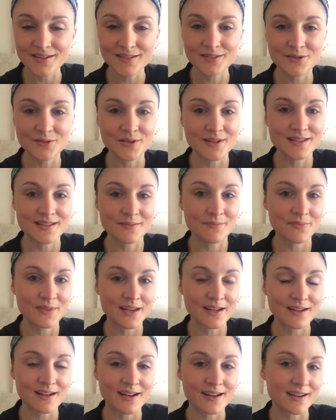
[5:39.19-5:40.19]
doing
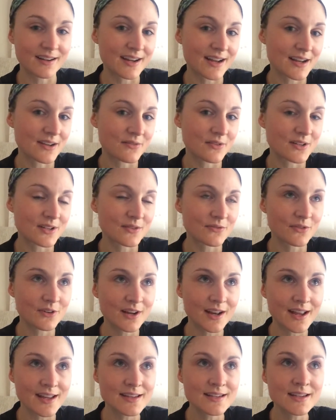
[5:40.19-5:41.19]
something on kind of a
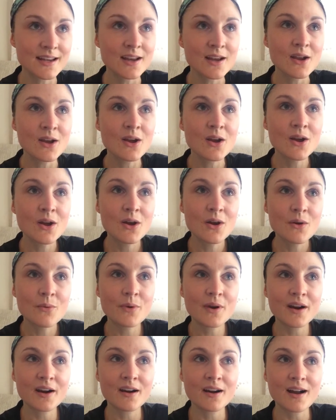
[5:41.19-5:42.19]
different end,
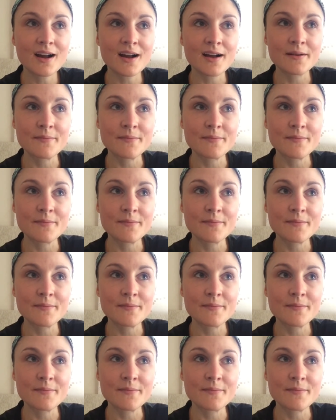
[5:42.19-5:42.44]
where